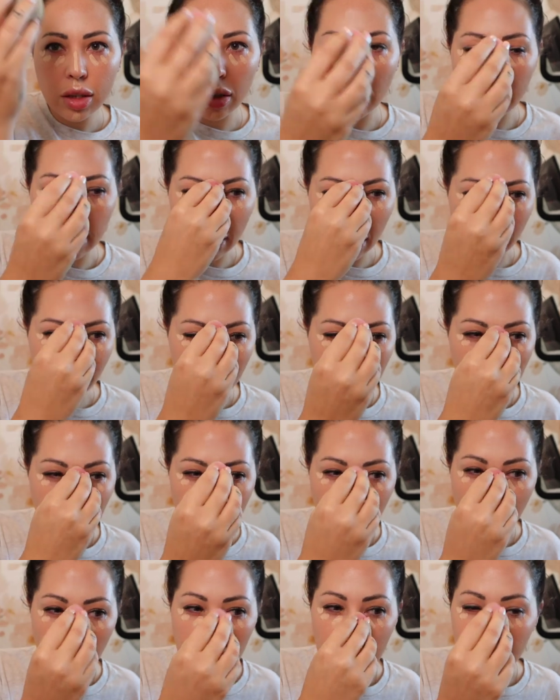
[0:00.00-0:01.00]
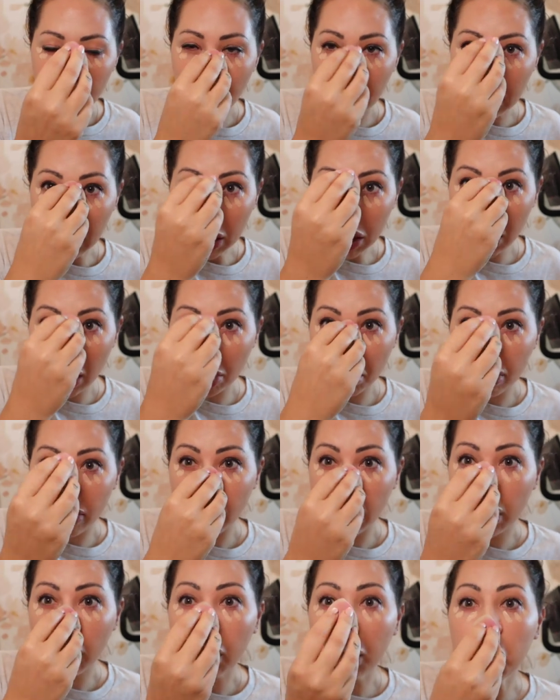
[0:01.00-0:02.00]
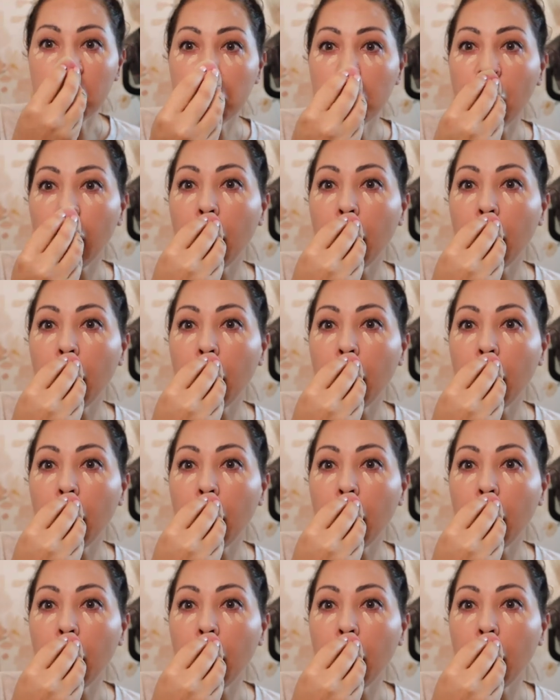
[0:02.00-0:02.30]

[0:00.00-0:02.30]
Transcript: So instead of building up the foundation, I prefer to use